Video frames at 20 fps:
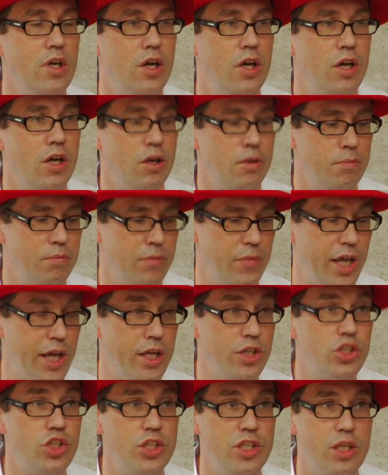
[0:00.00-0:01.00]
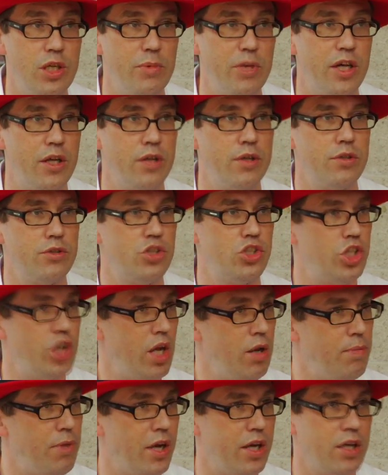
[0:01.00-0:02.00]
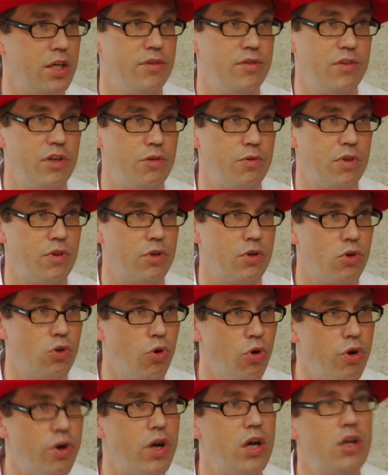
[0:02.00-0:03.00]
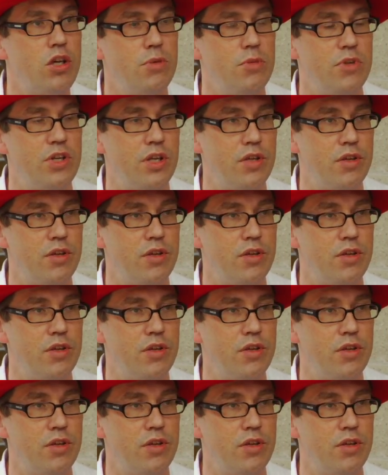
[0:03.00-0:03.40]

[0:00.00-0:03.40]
um, HTML, JPEG, etc. The core argument